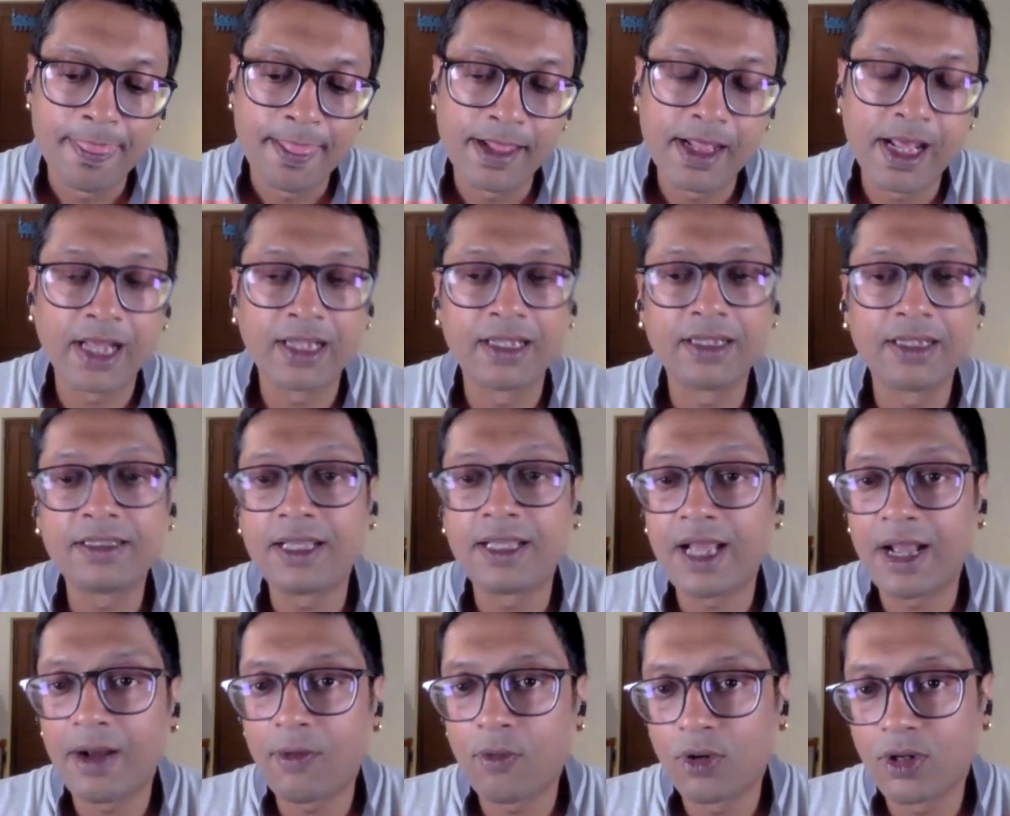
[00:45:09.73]
The other
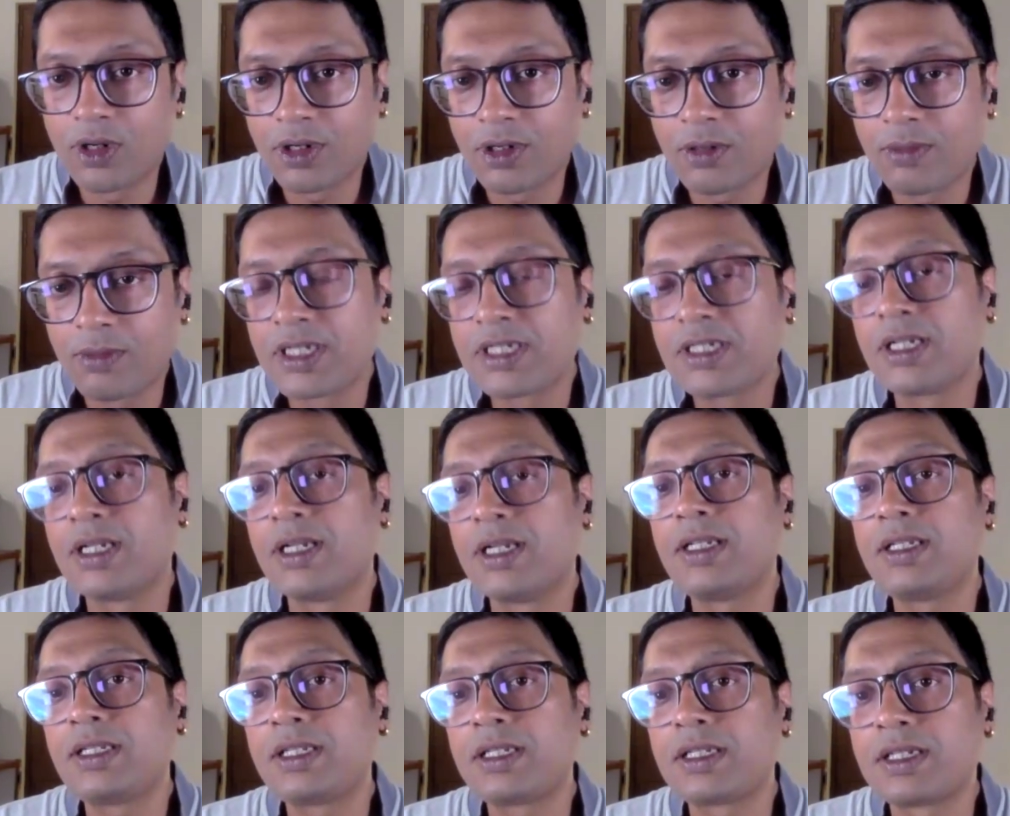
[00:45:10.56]
thing I wanted to
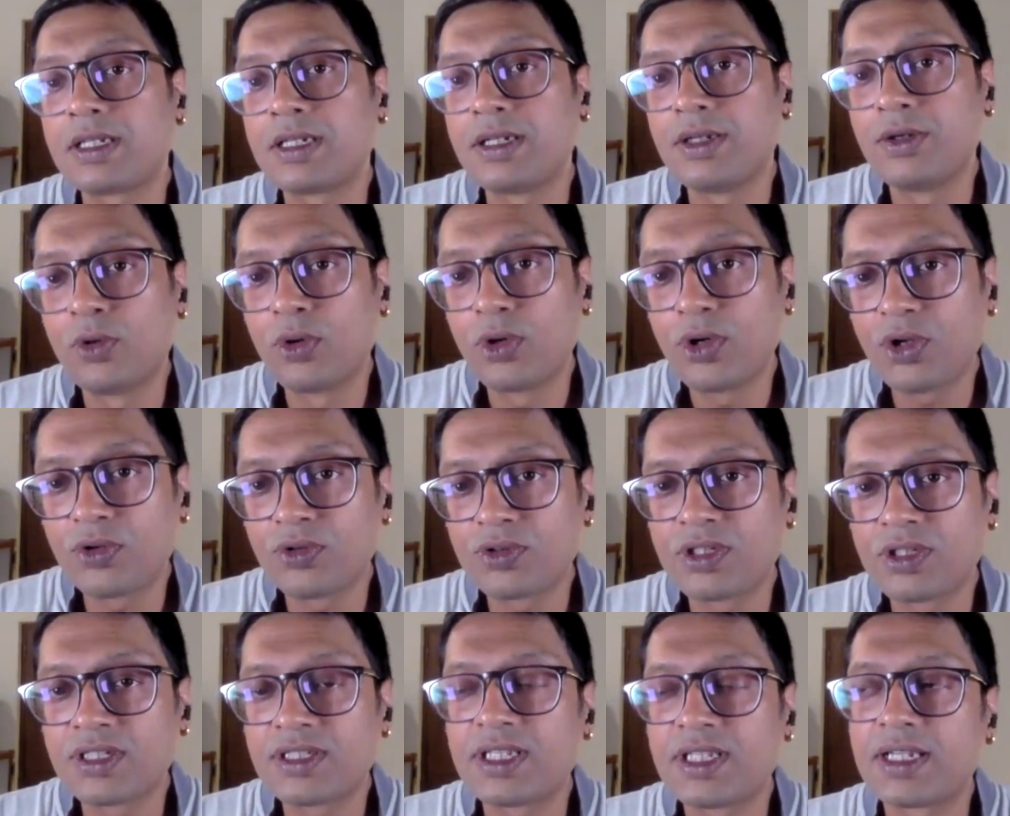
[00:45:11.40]
mention is don't
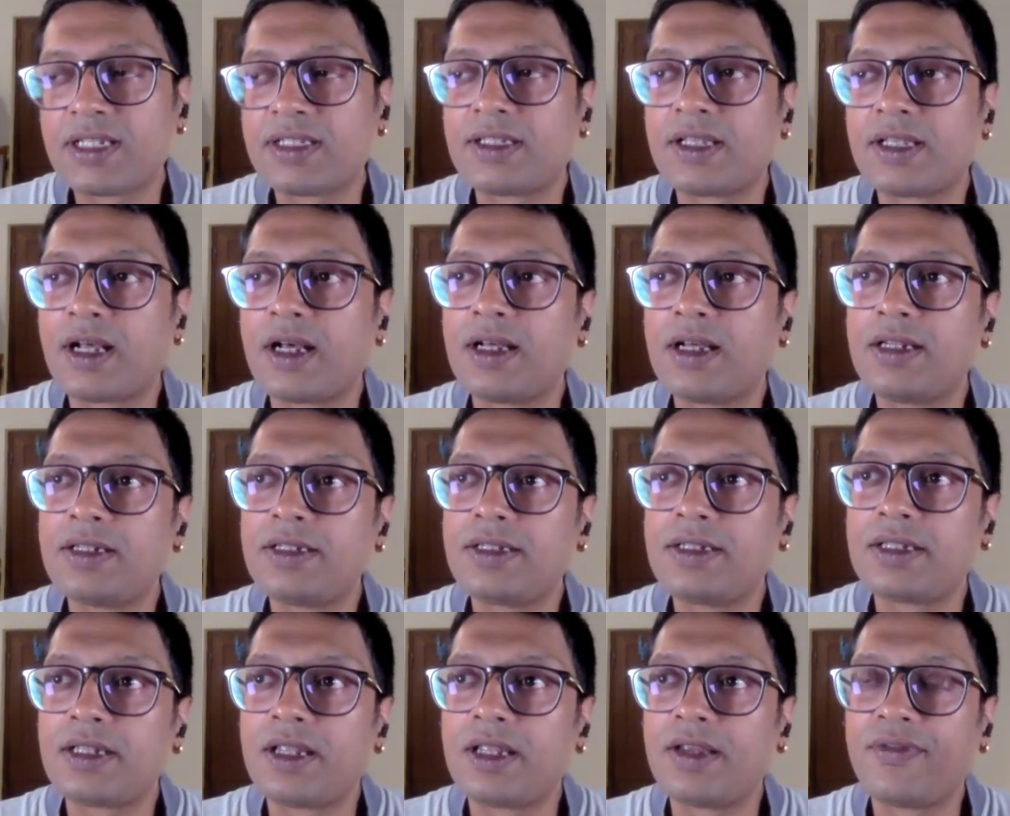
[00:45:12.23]
use the 6
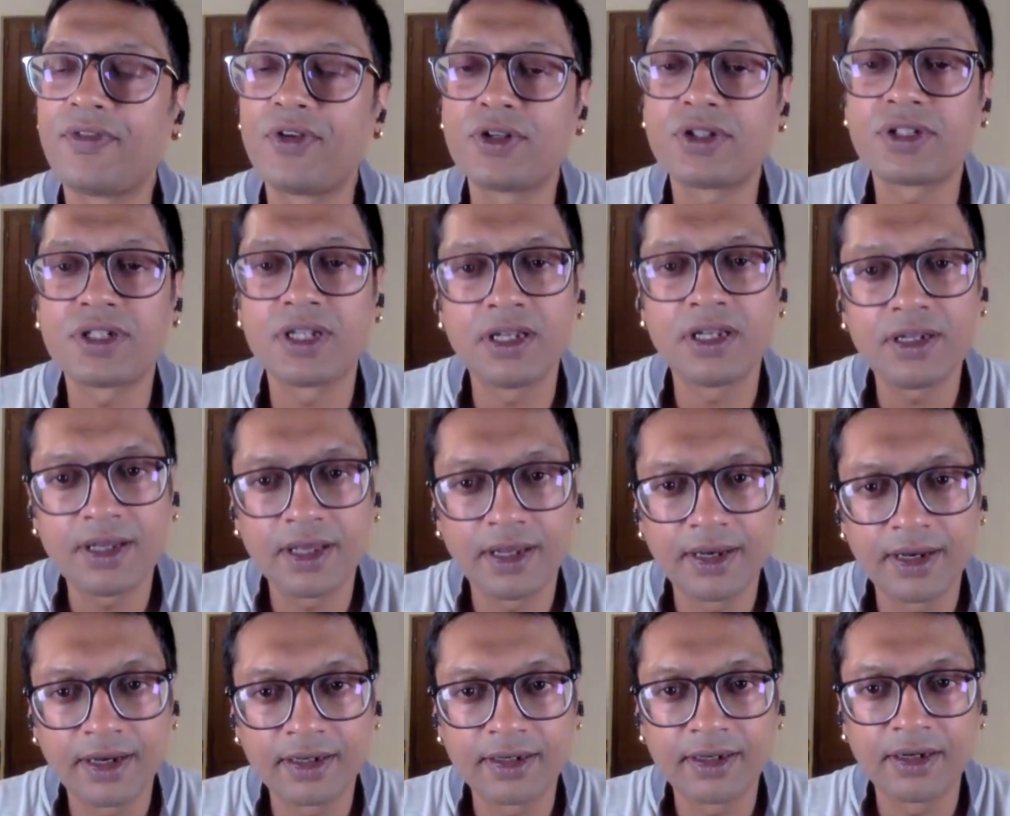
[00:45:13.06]
hours if you're still
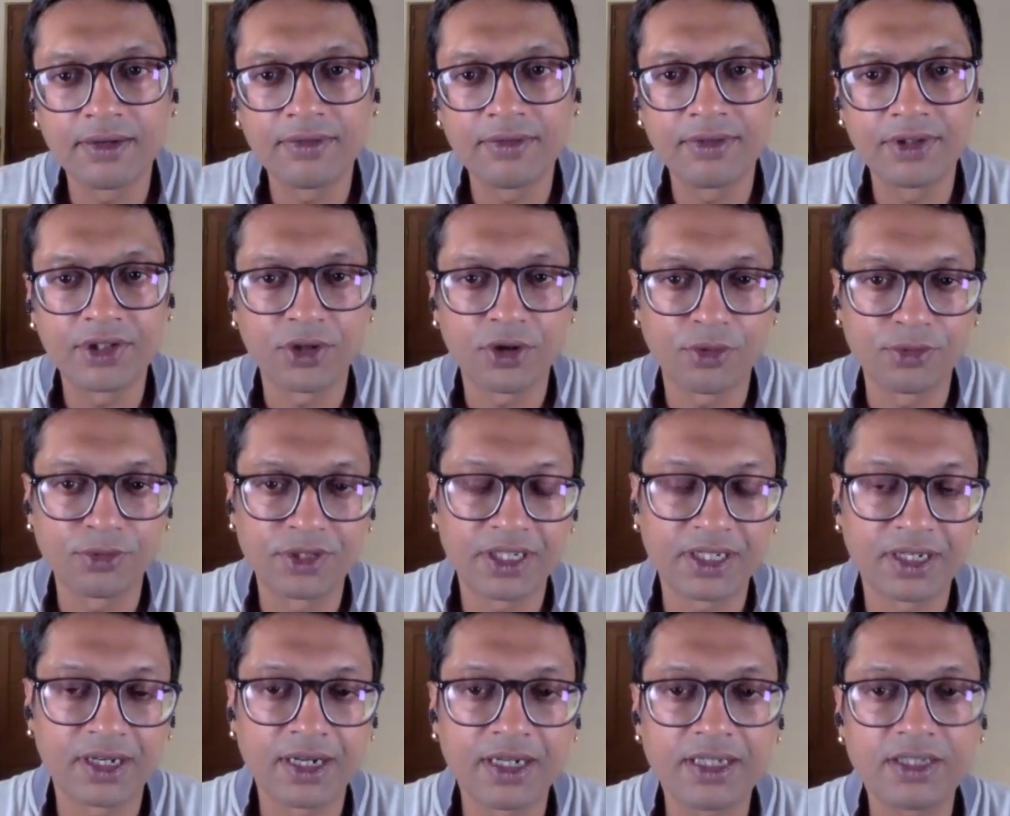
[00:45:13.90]
connected with your
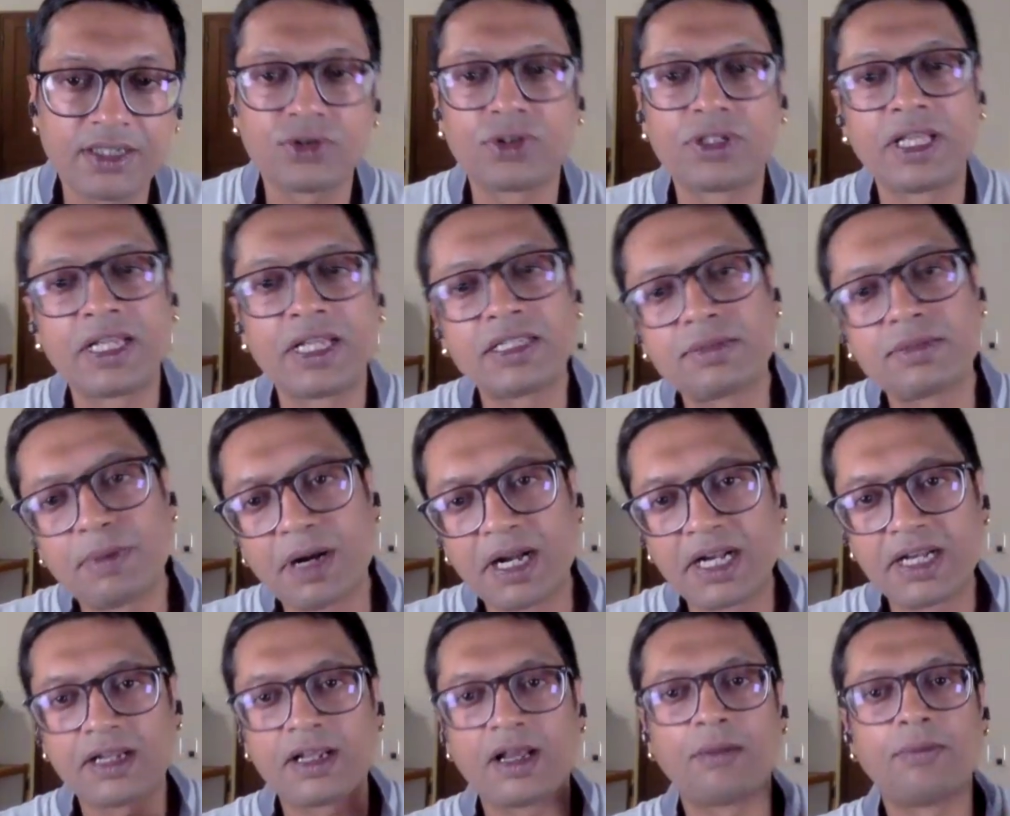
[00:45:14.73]
object, right? So things
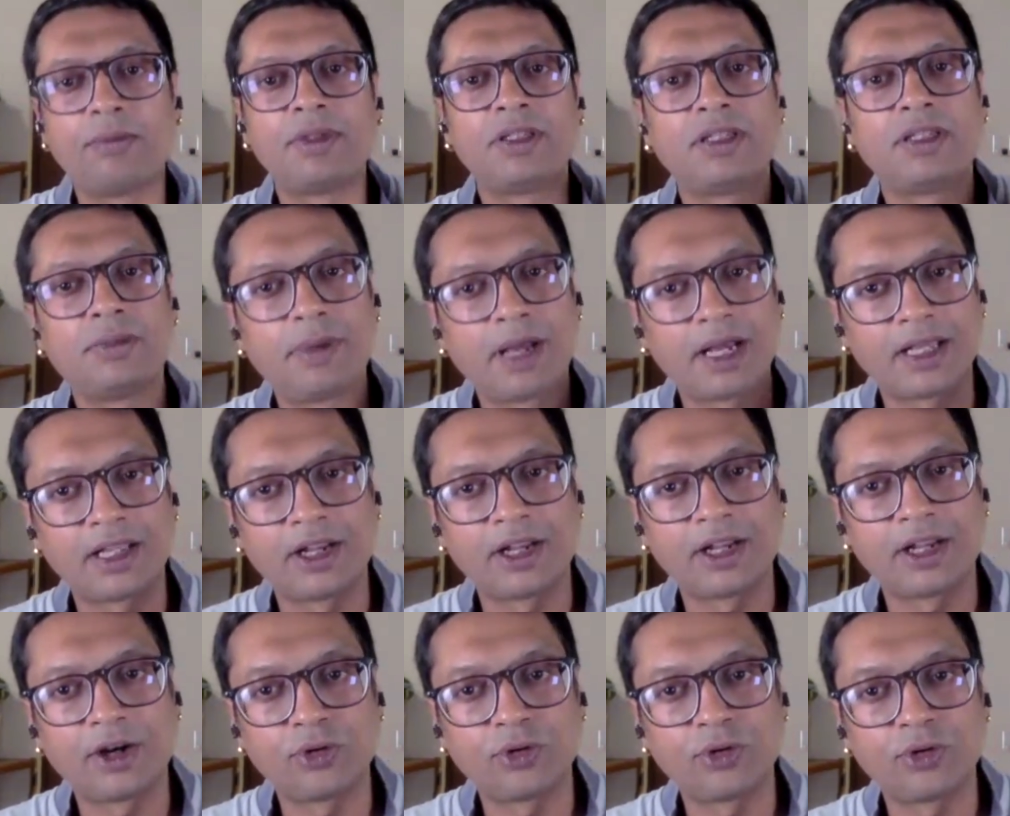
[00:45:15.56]
might come in the
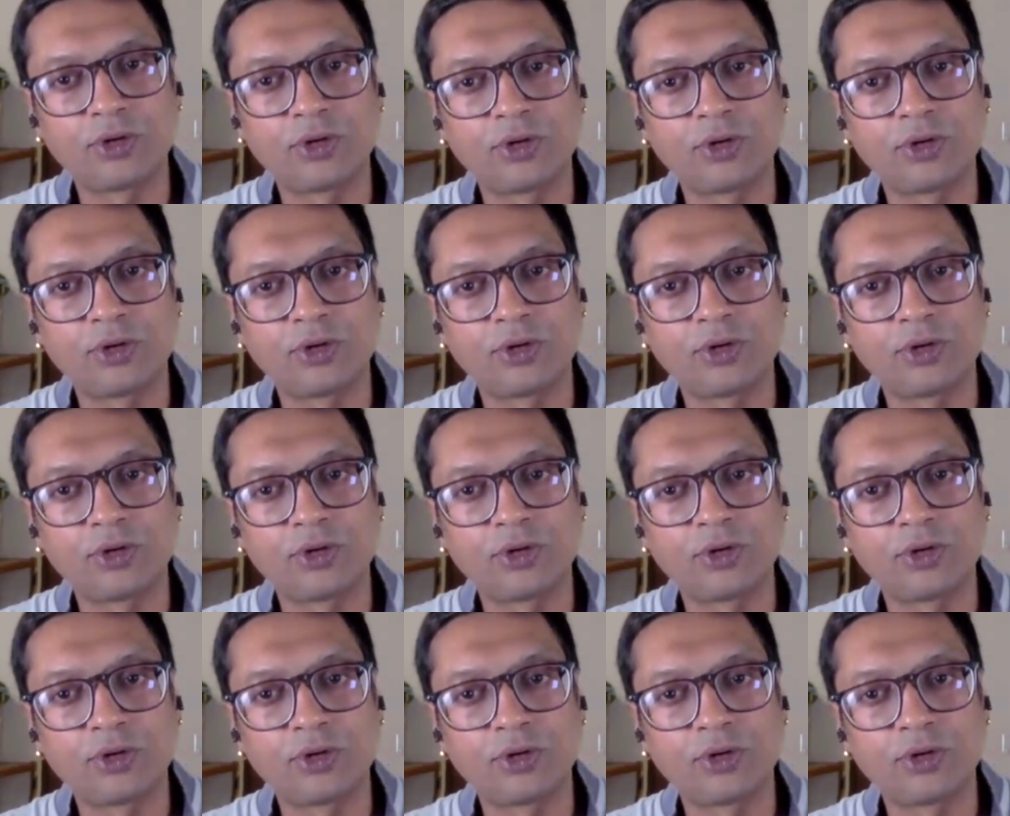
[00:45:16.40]
background.